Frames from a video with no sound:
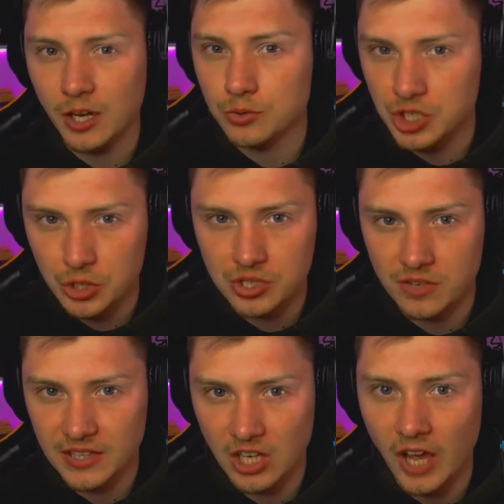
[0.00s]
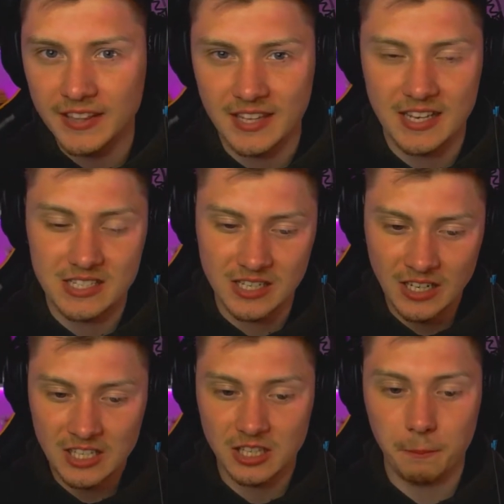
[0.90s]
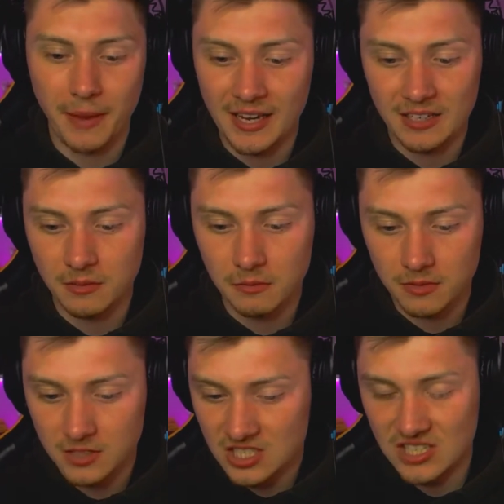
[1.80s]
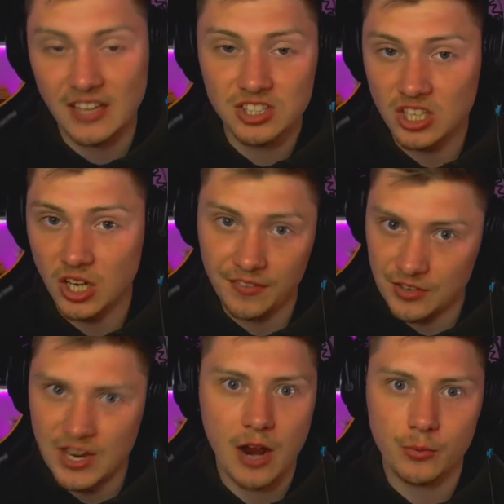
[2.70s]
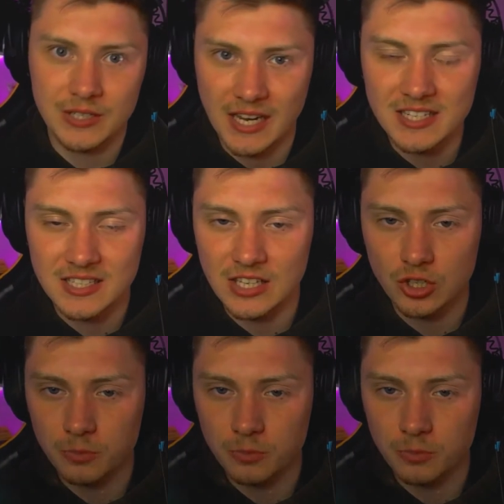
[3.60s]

to do something like this. The main center like the tower in destiny could